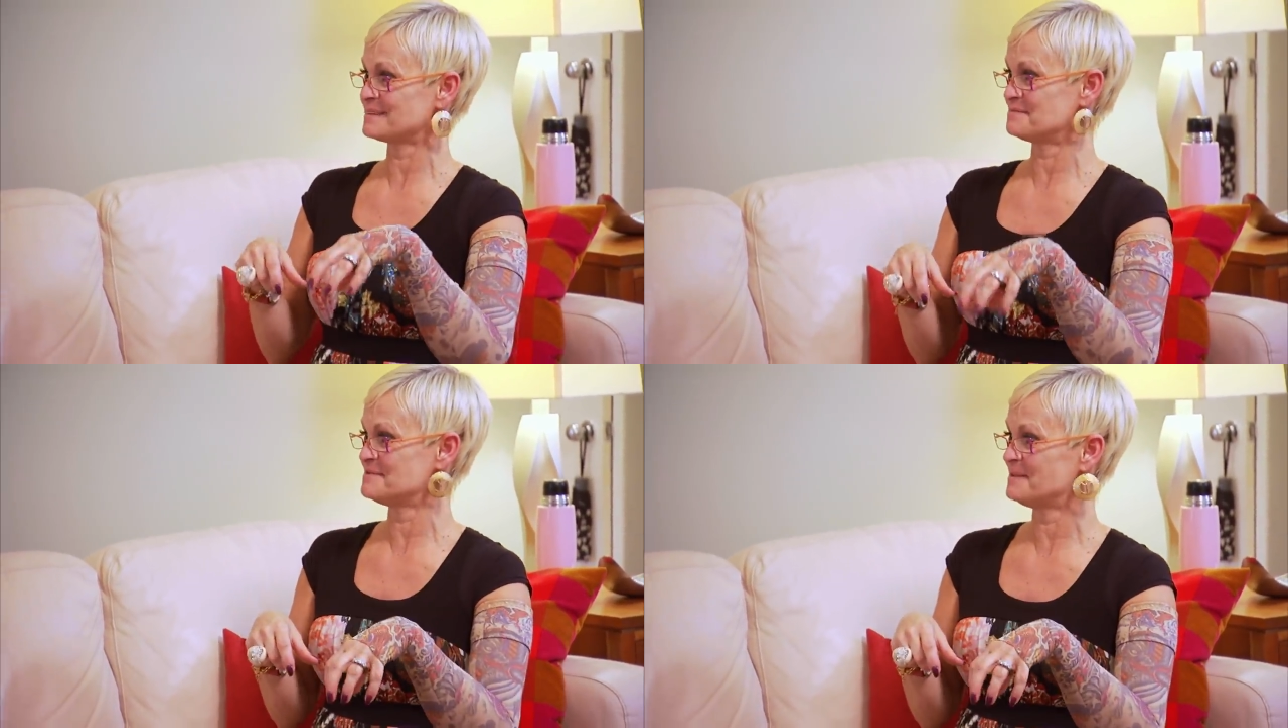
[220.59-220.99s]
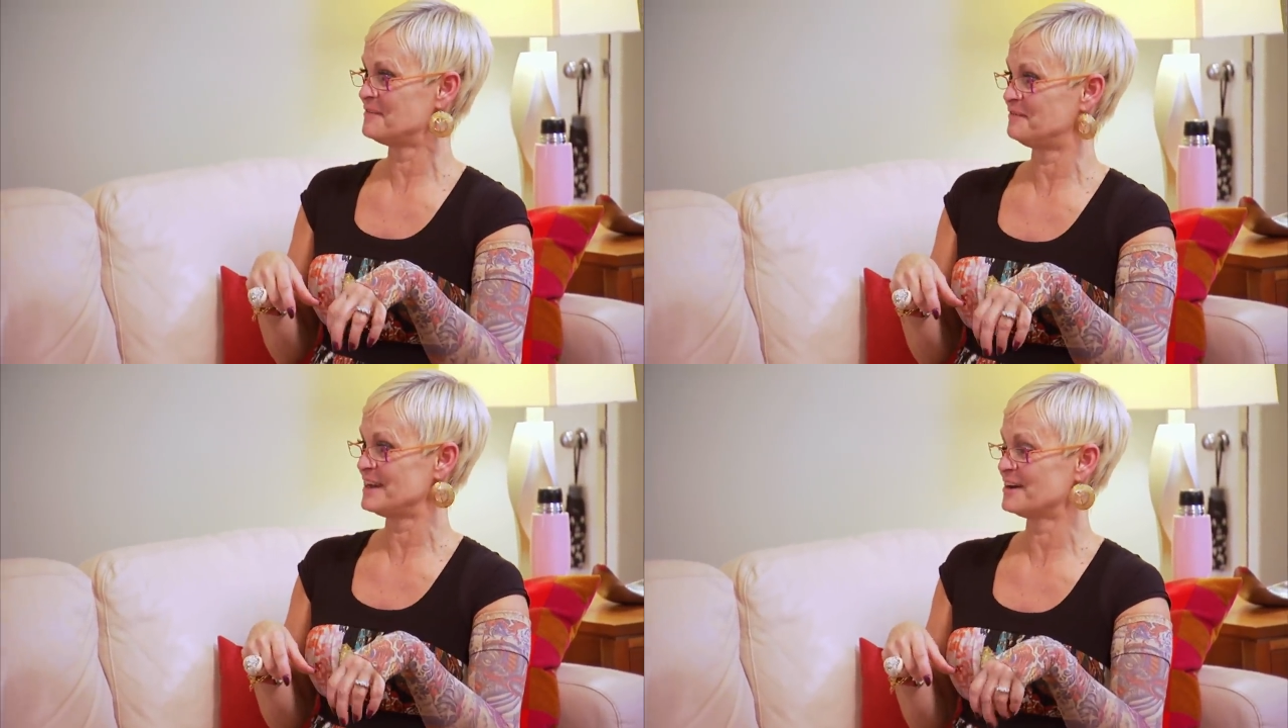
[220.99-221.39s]
to put
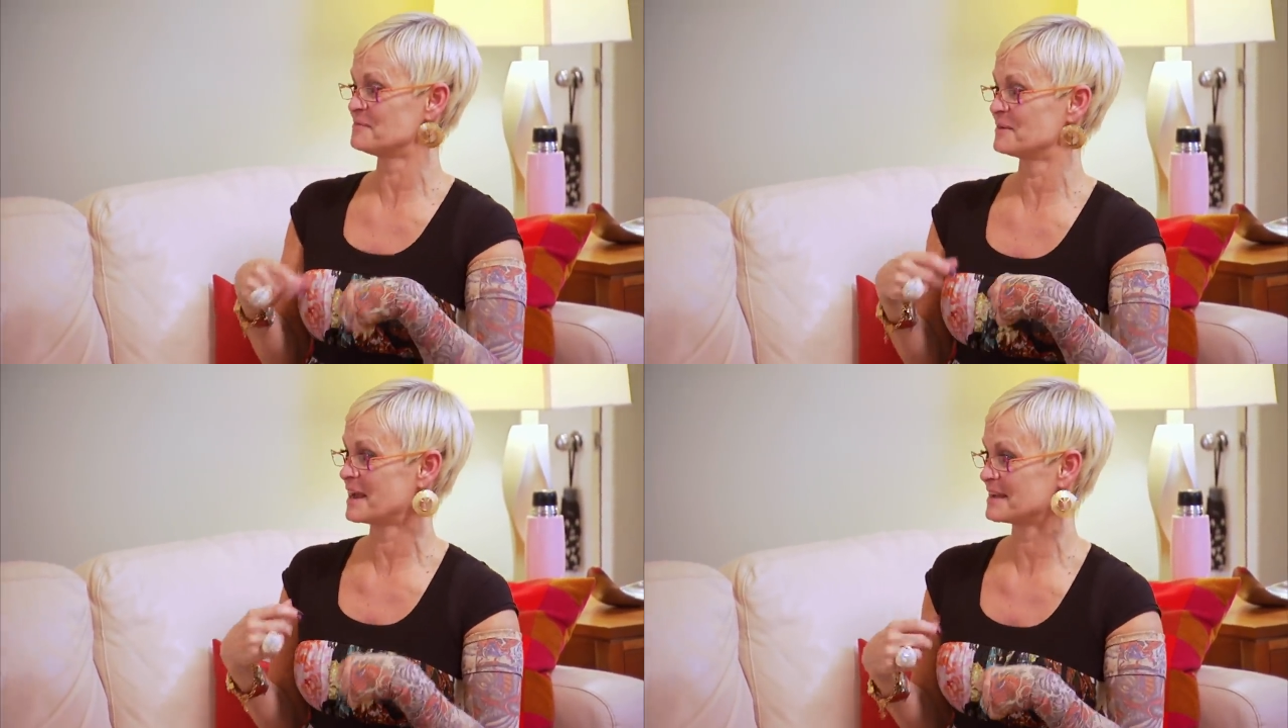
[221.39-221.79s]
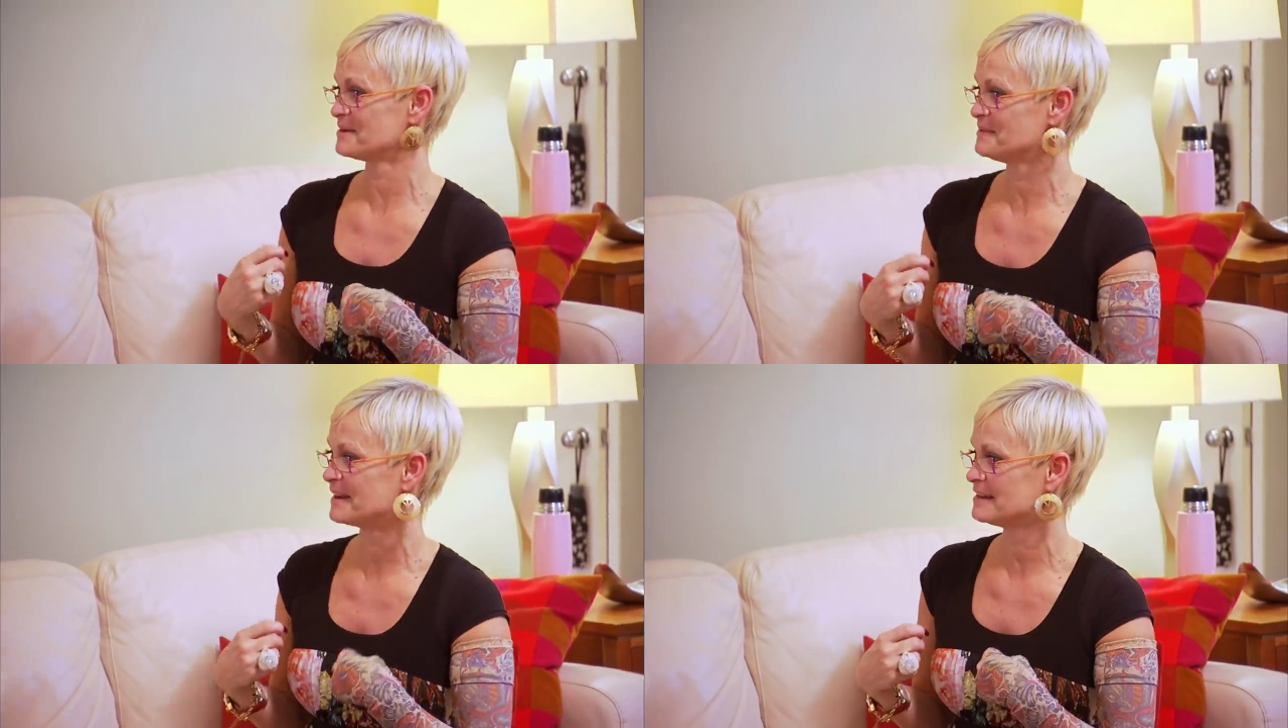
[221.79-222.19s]
my feet on when I
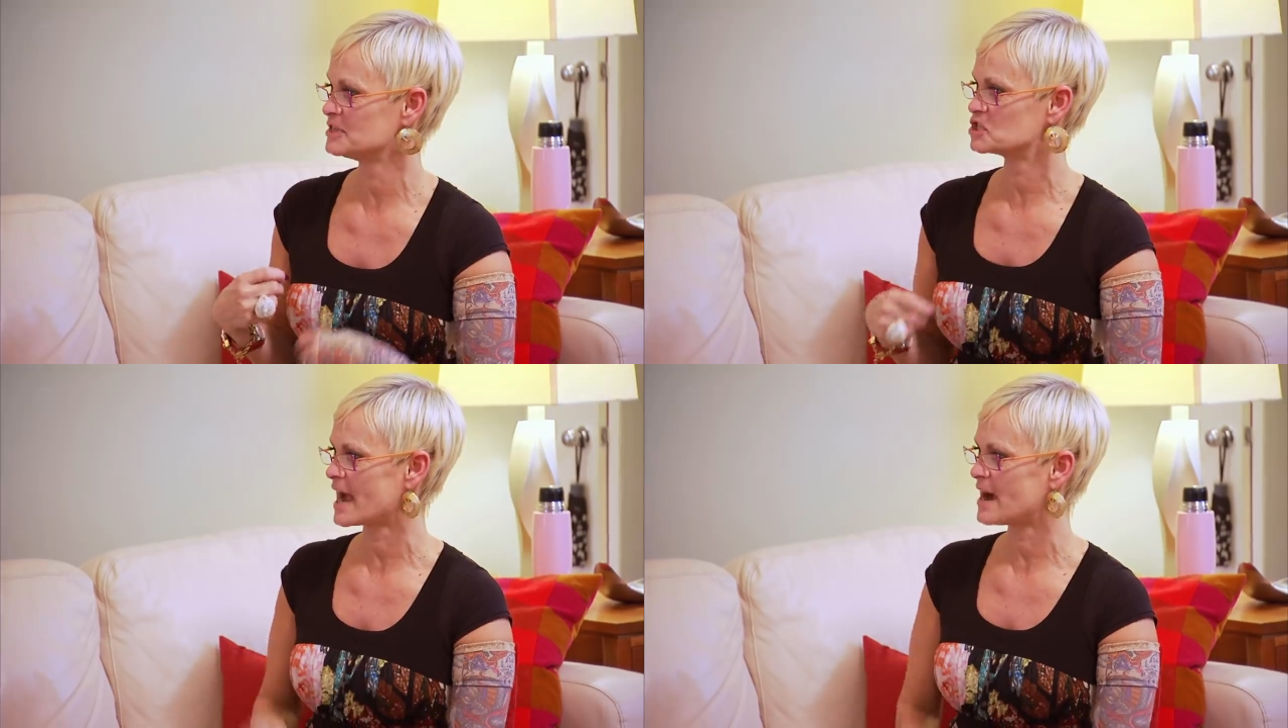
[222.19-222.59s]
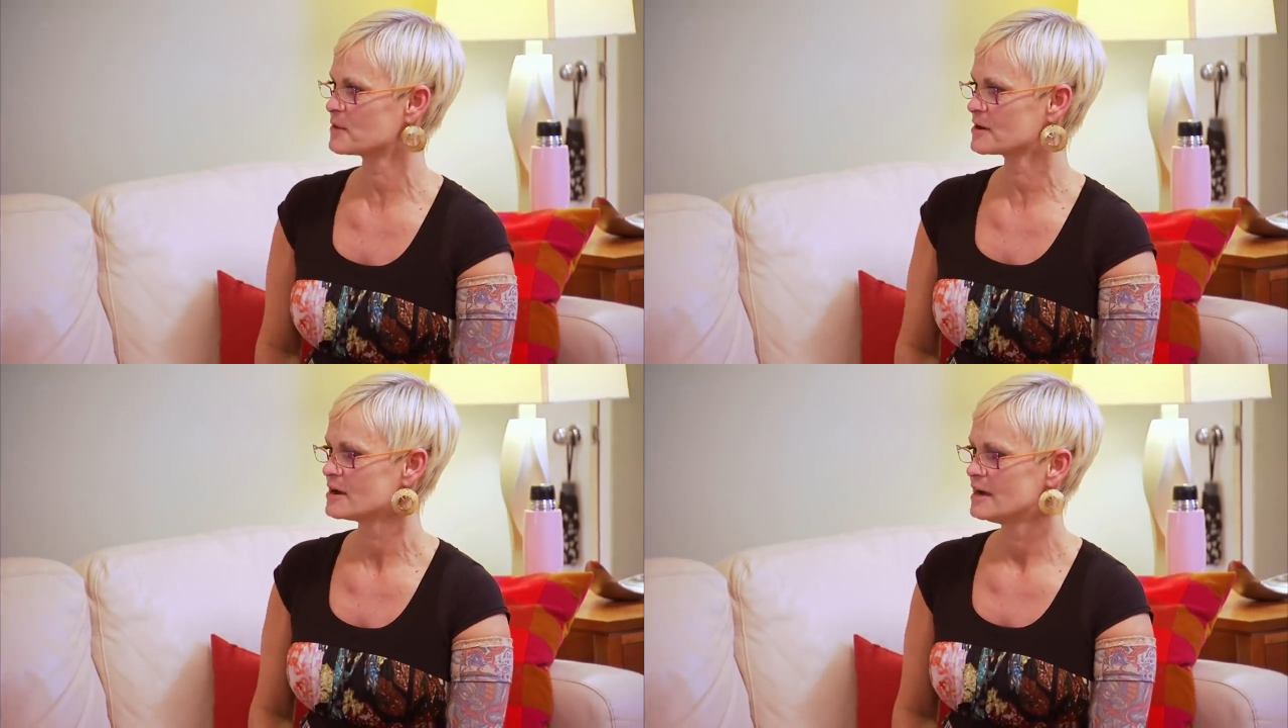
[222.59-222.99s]
come out of the
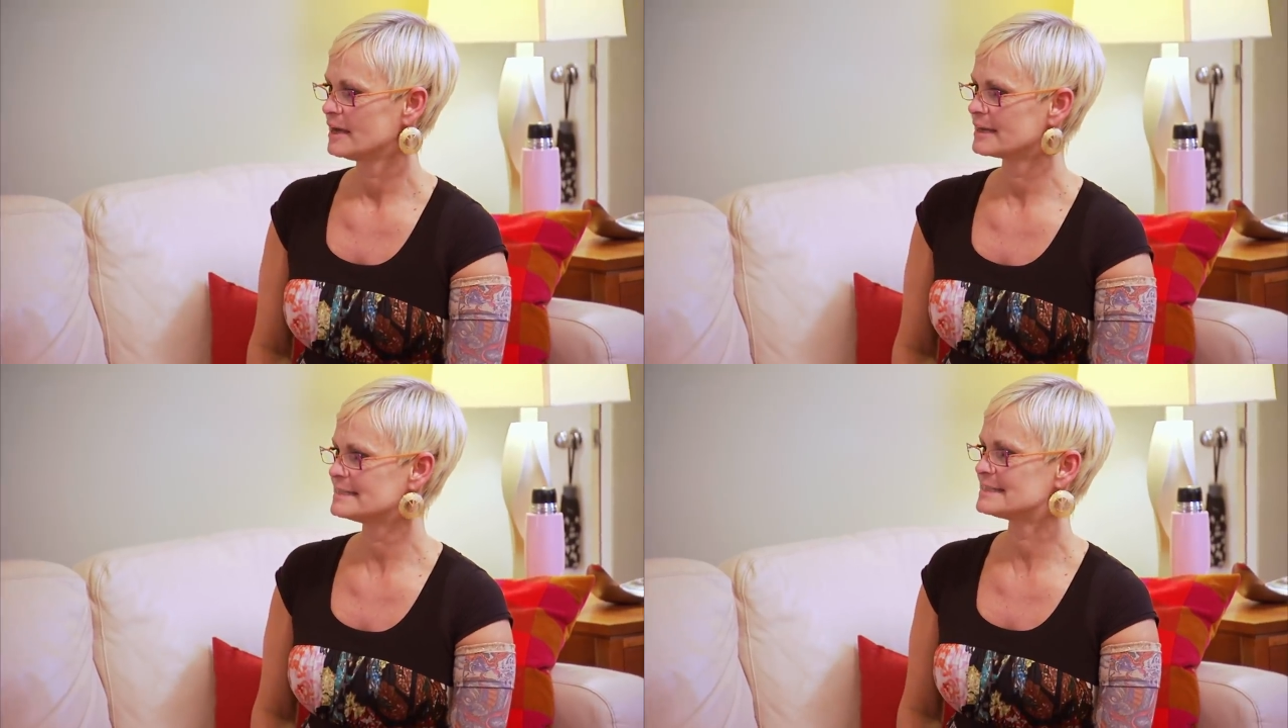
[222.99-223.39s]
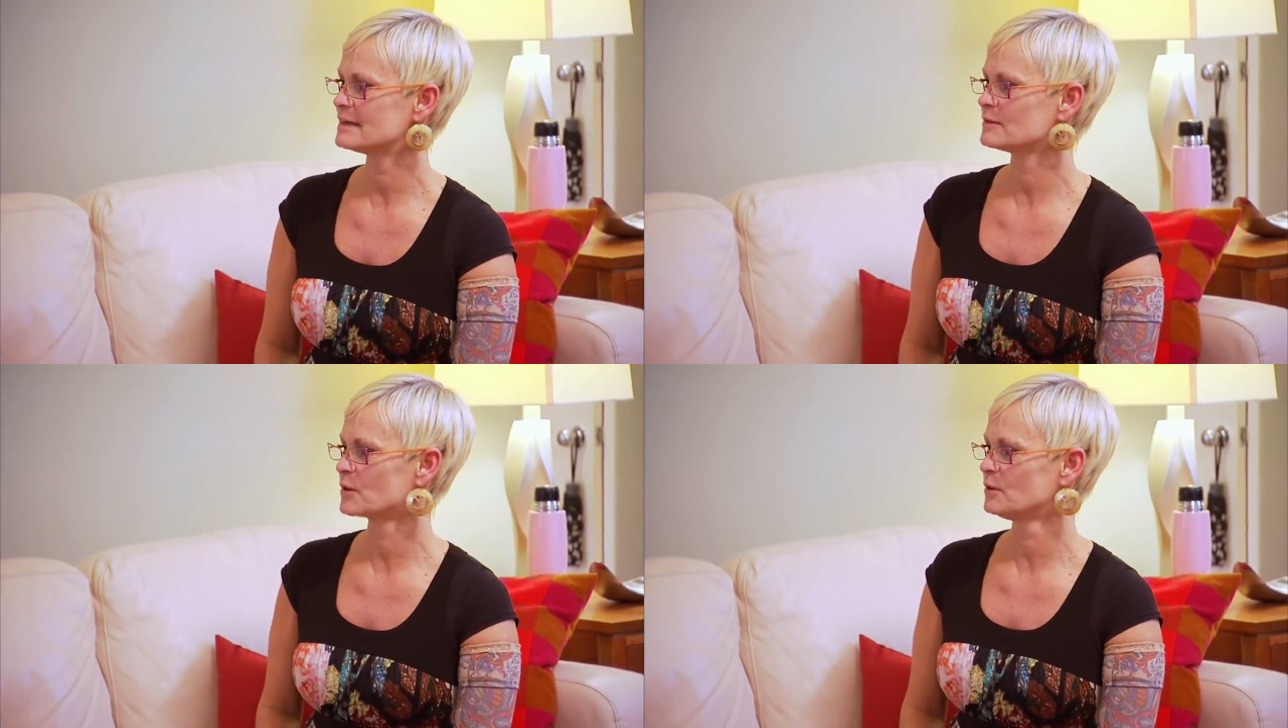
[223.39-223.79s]
shower, and I
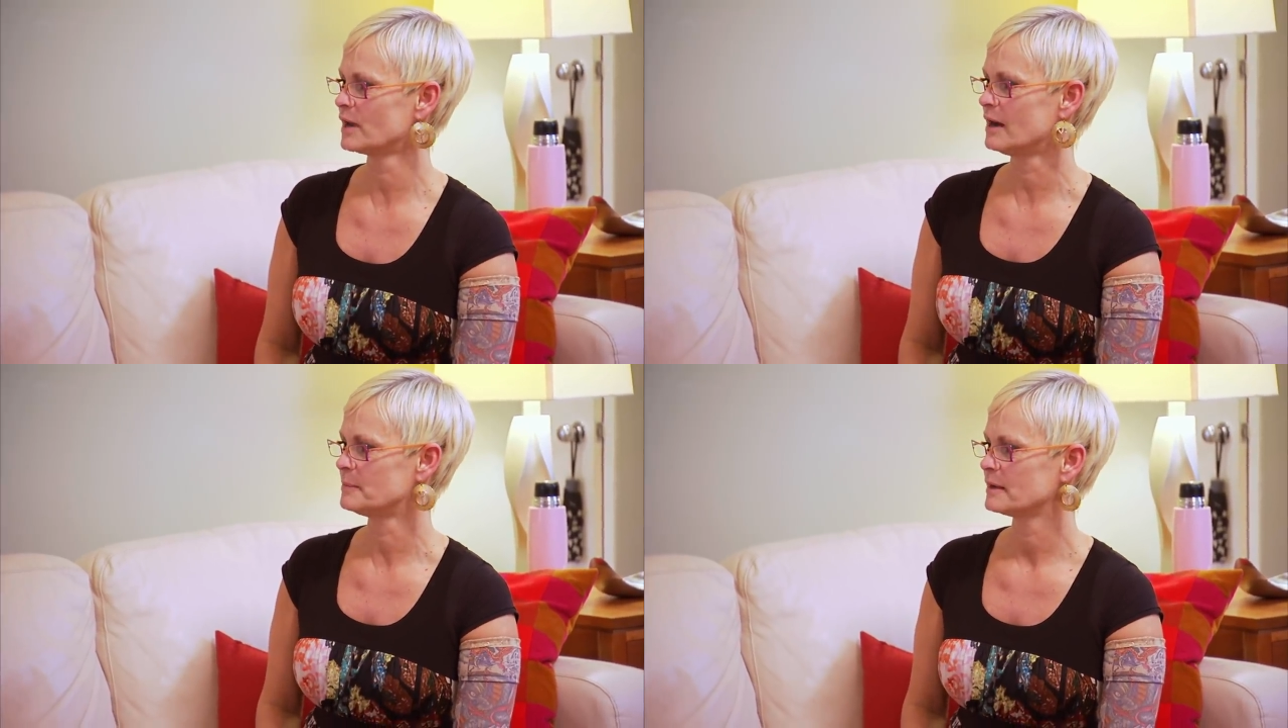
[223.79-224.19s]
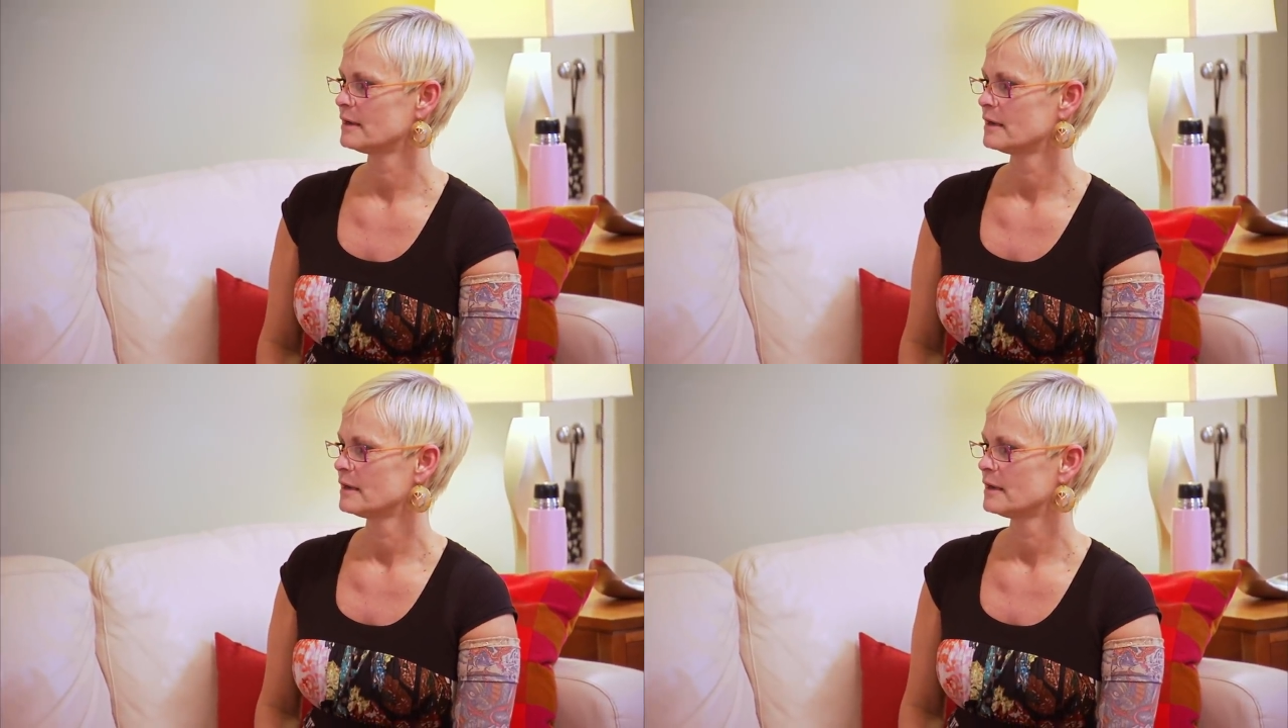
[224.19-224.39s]
see it rolled up.